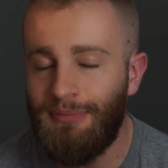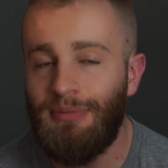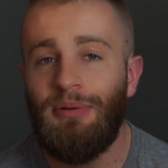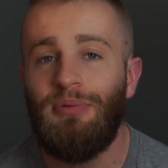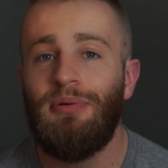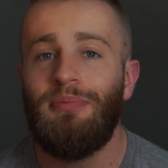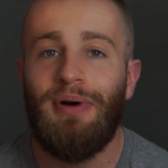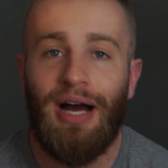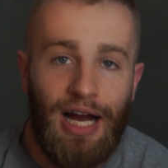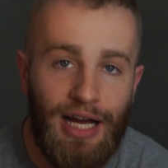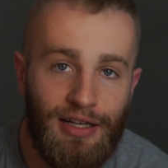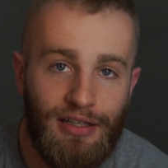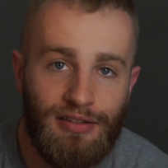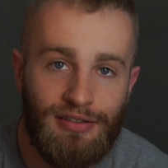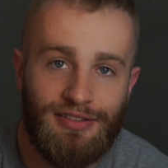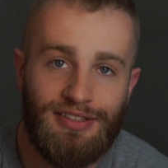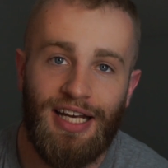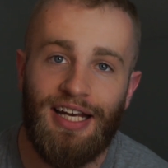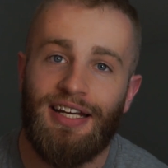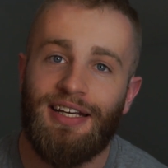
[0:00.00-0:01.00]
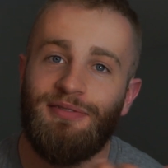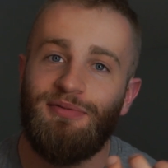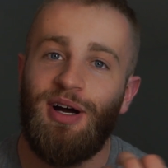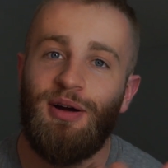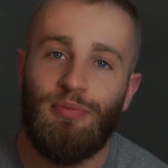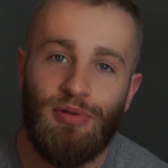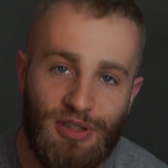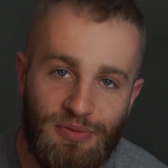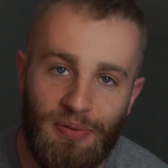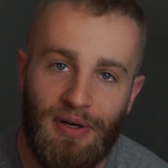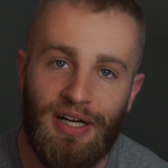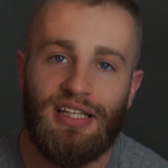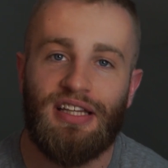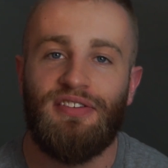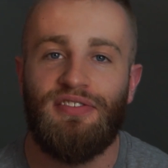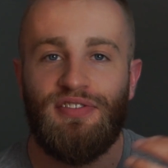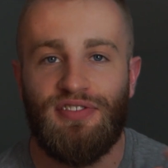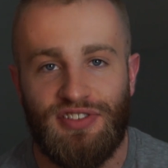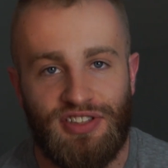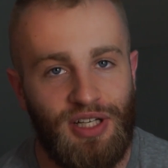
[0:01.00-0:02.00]
And maybe my take, my
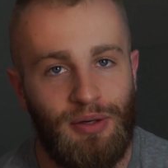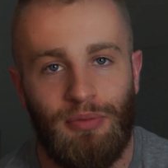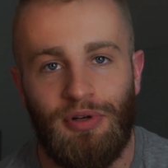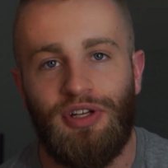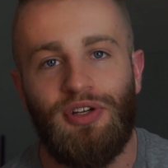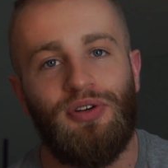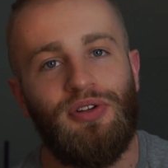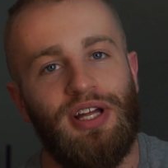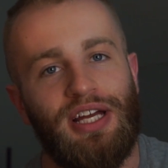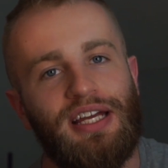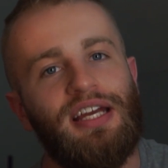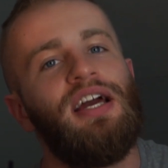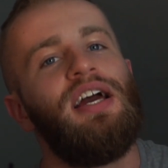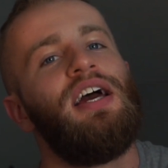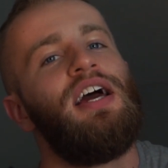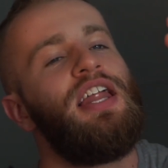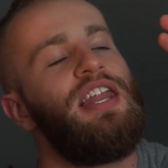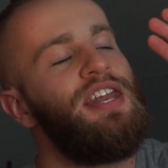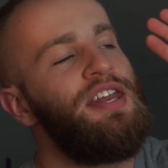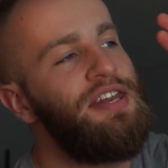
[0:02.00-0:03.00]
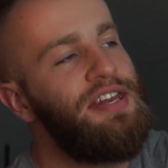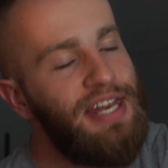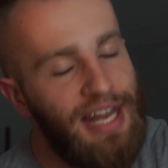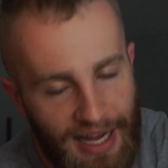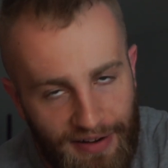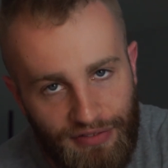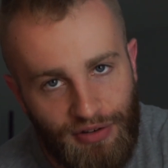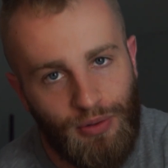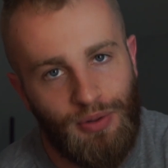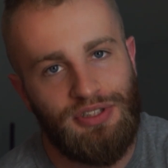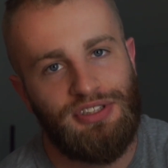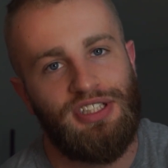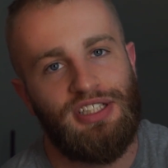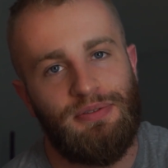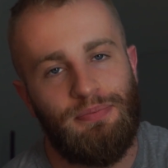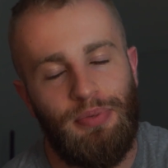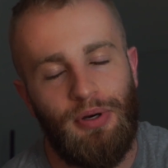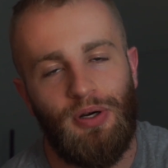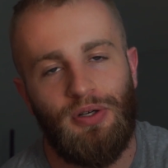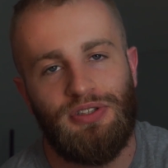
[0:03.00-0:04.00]
perspective of someone who, like, never was
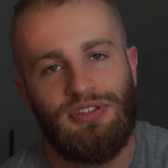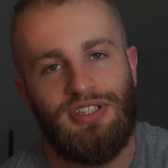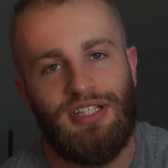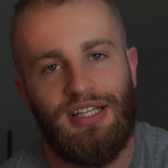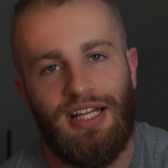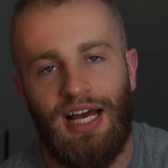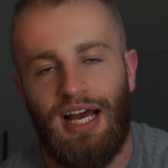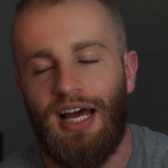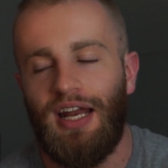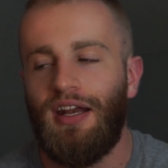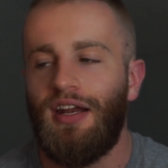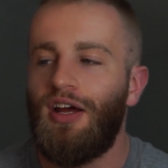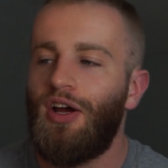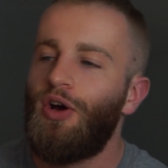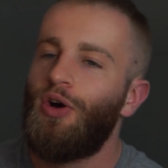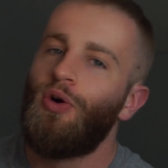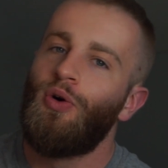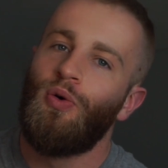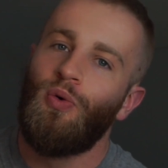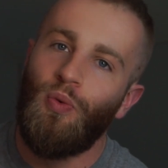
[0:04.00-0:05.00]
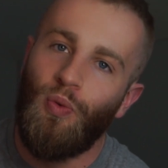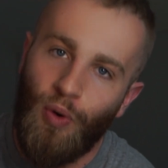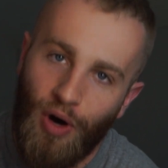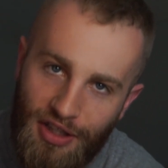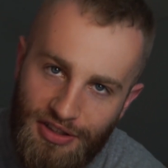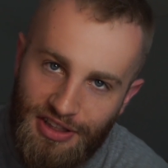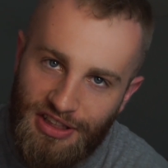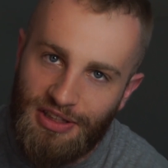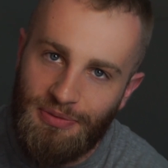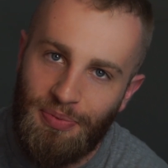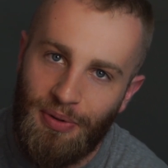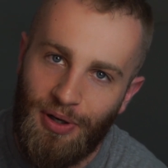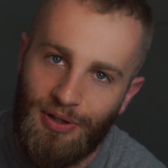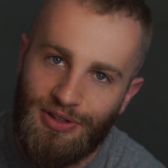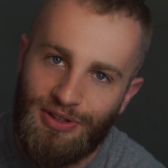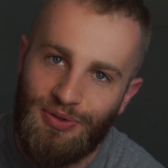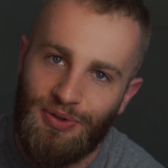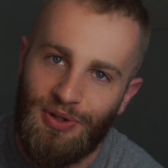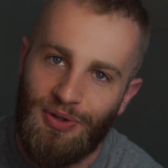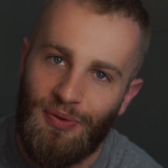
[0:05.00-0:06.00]
exposed to that, was
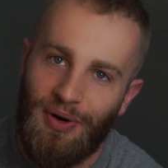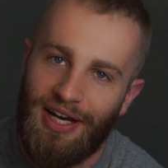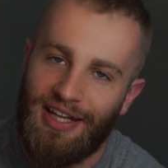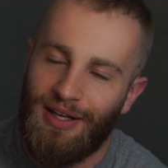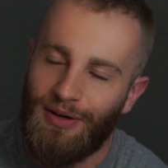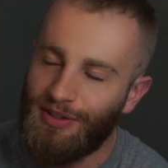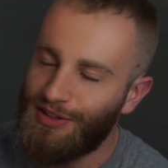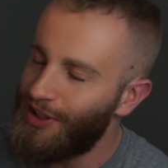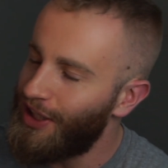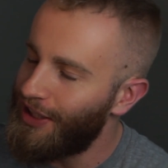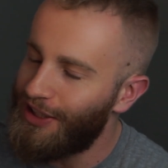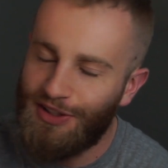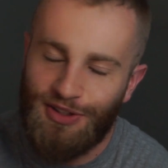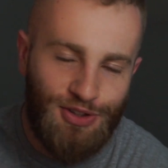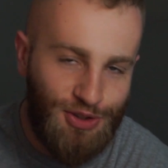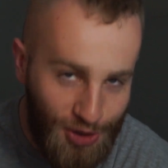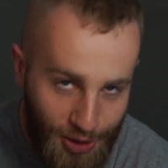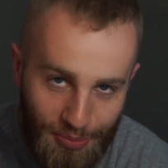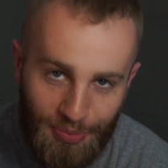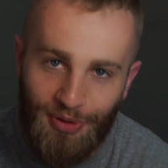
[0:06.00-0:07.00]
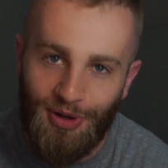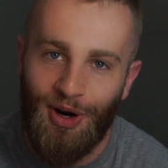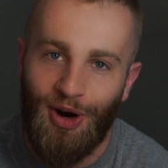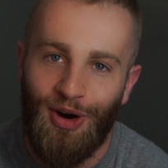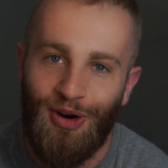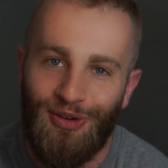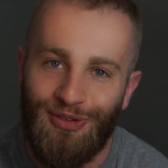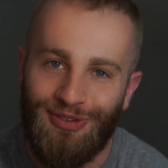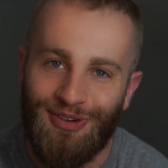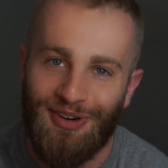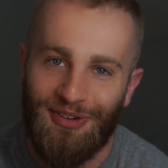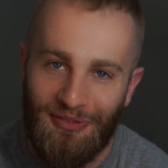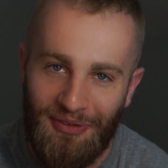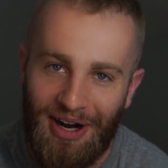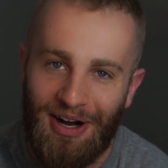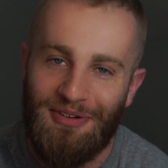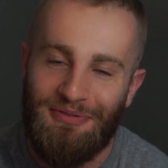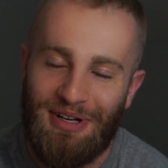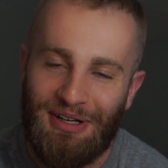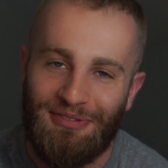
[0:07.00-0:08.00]
exposed to it in a way that was, like, super
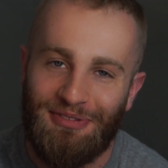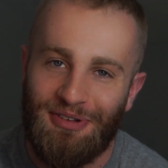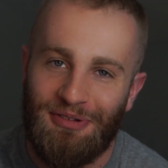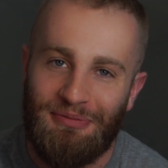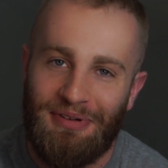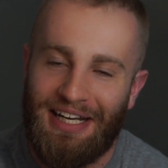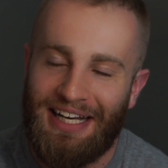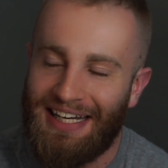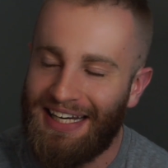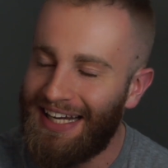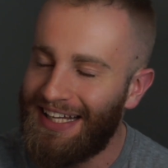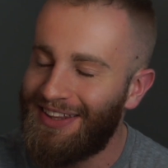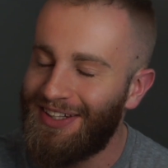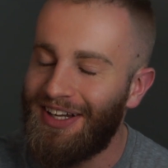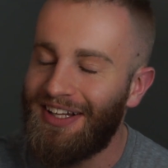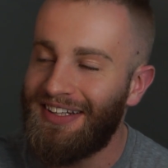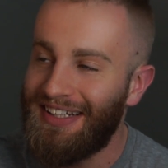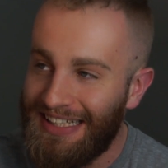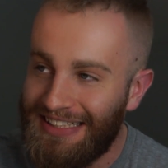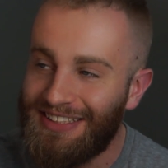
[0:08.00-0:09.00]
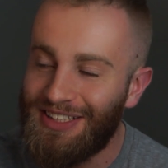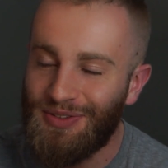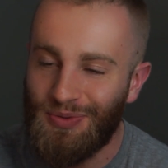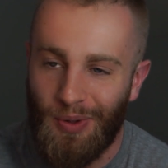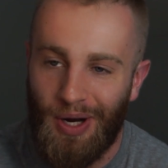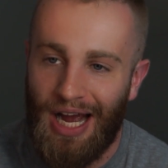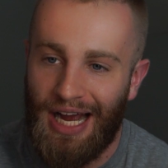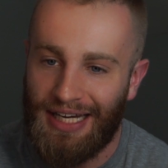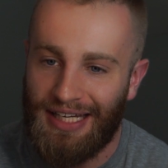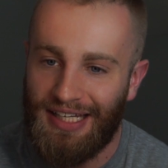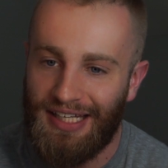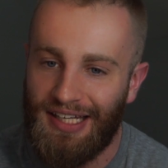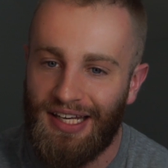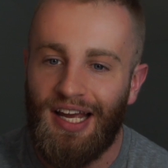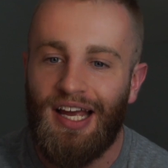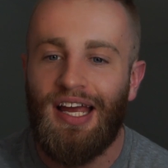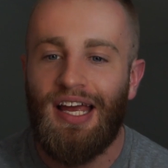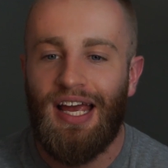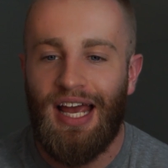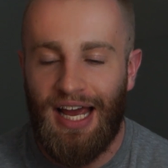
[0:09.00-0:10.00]
overwhelming for me. And I thought, this is
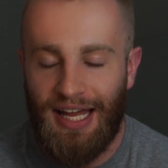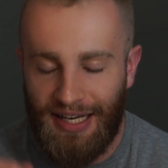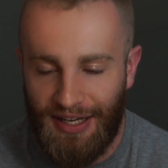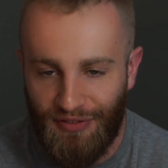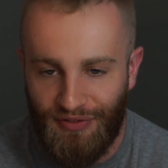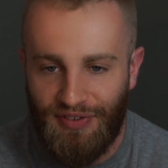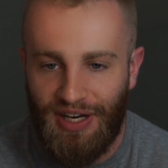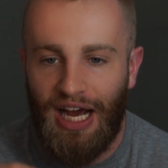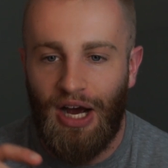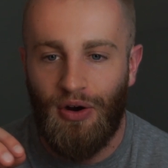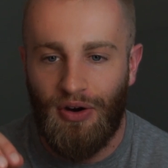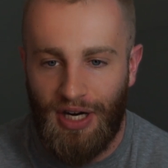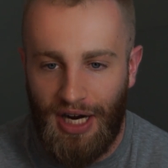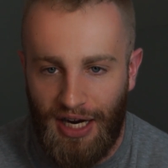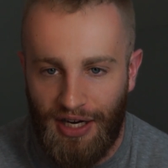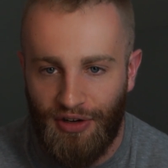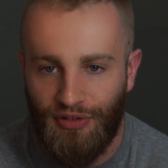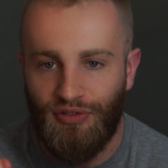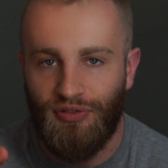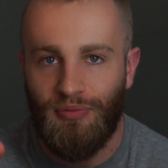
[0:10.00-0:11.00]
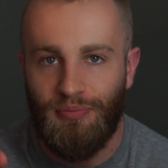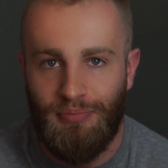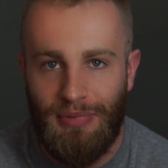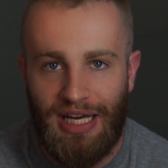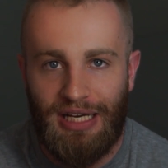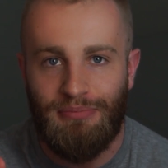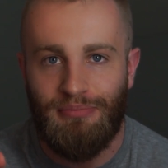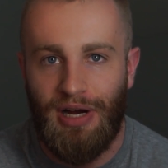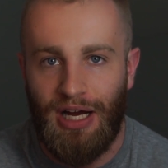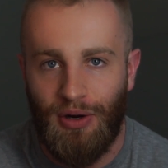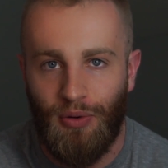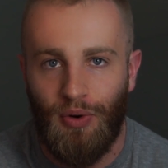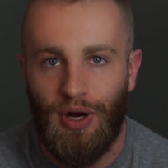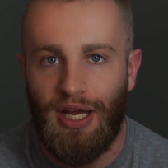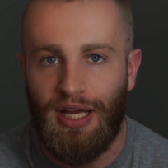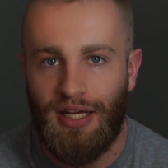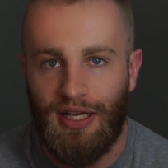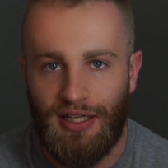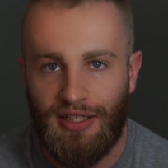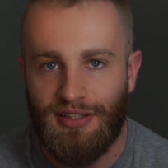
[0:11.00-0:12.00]
wacky and have now kind of made my
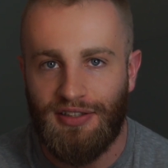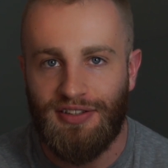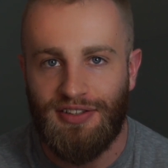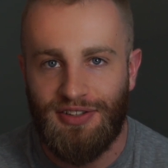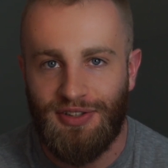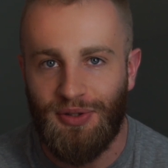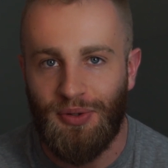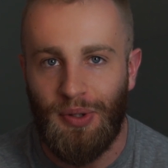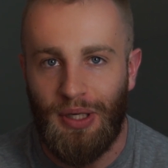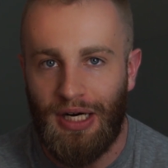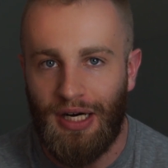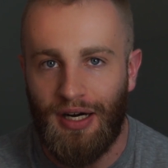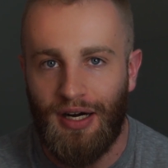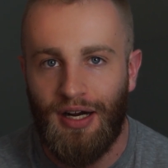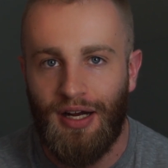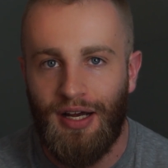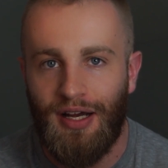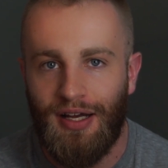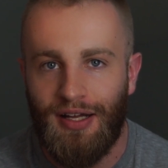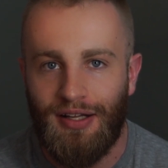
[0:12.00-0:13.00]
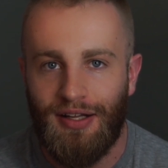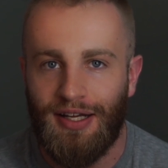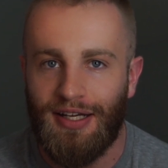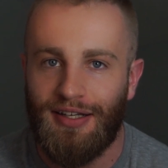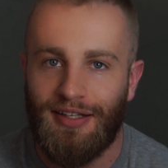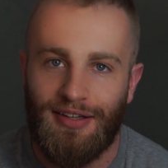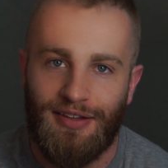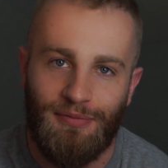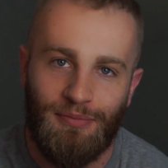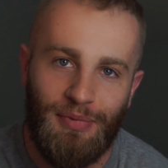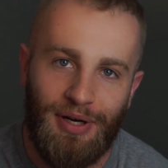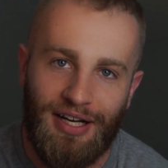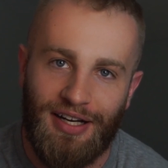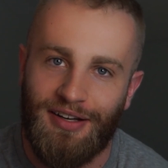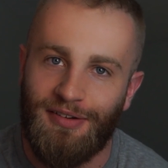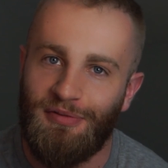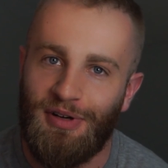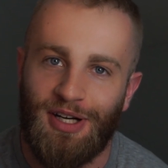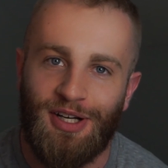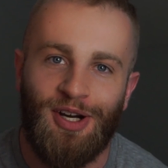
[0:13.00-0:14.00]
way in to where like
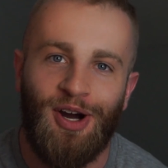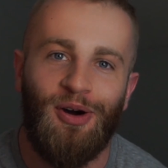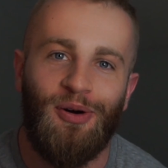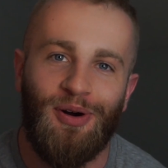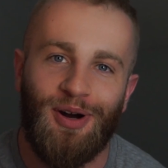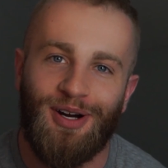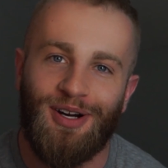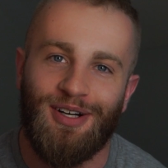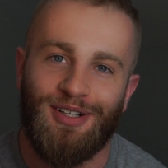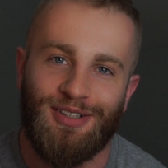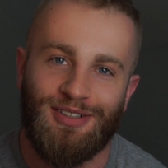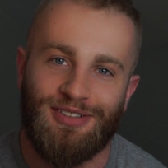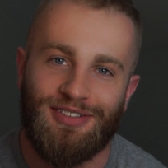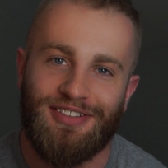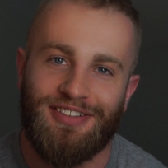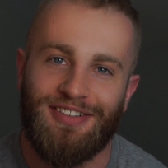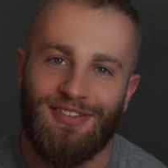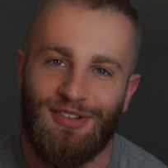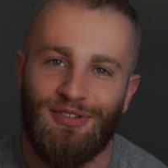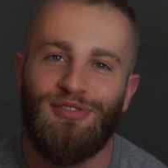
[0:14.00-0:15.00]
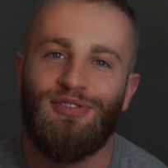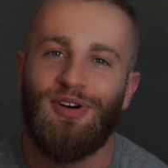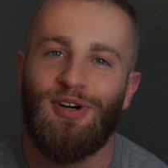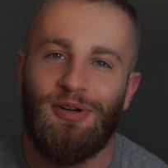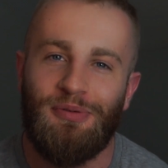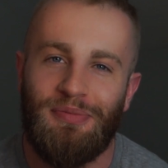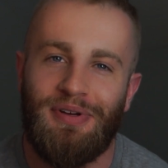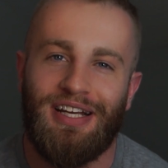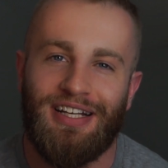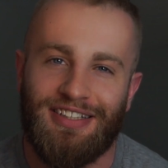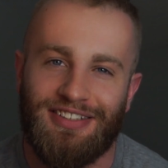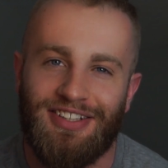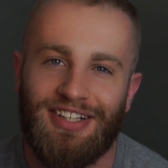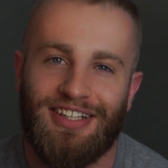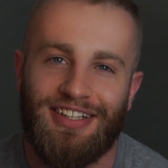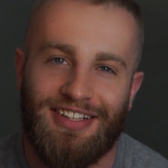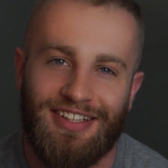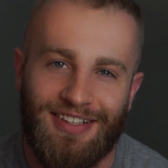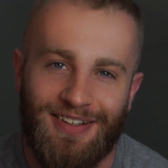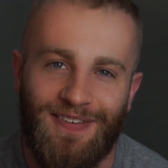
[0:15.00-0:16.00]
my my coworkers refer to me as
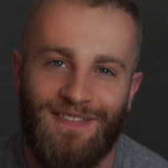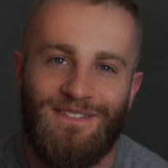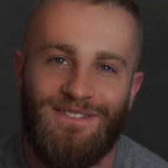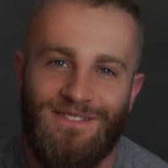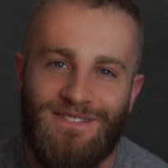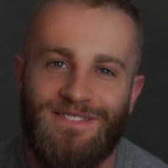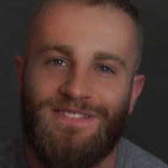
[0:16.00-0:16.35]
like the